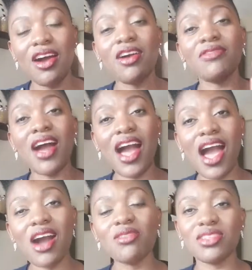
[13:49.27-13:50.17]
of
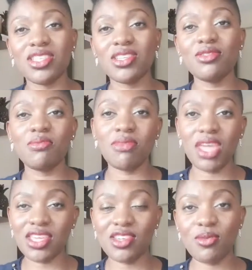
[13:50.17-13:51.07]
how to
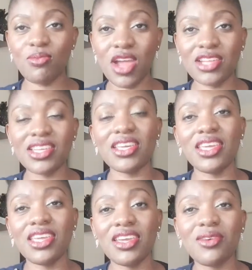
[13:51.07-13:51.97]
make your brand
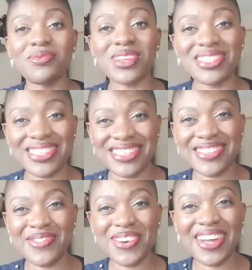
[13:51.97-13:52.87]

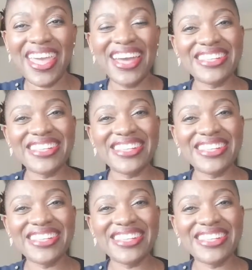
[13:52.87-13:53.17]
irresistible.